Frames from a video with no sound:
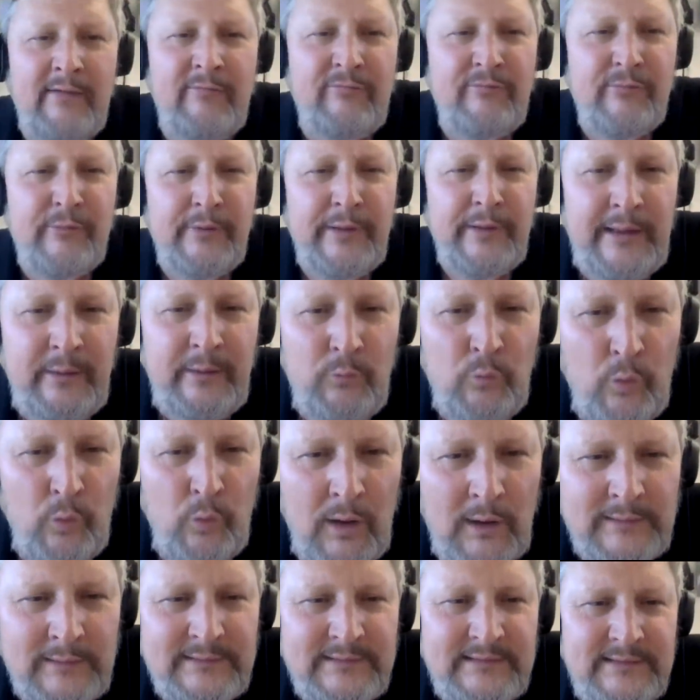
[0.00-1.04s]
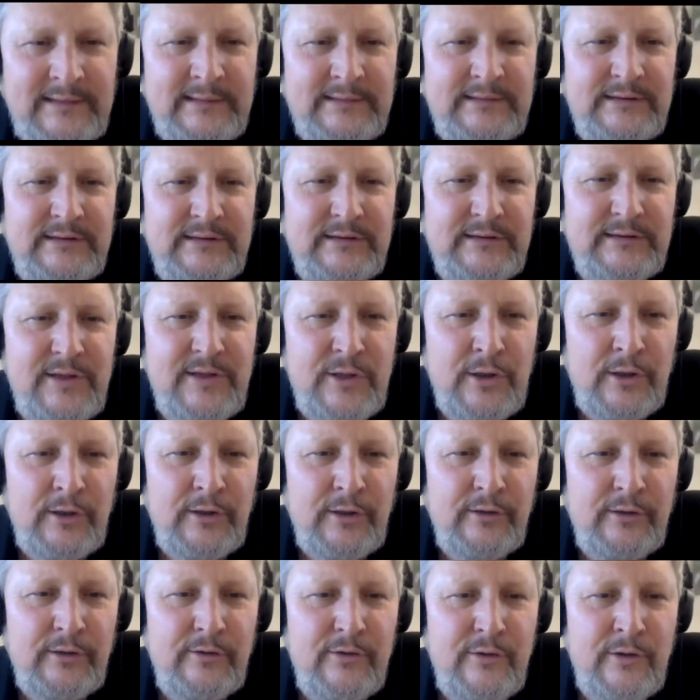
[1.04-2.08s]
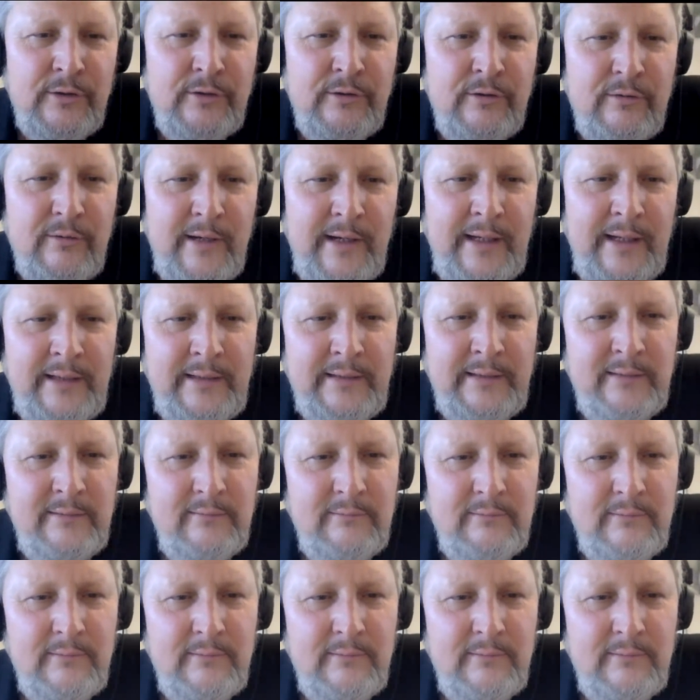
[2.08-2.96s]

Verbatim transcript: everyone since third, third grade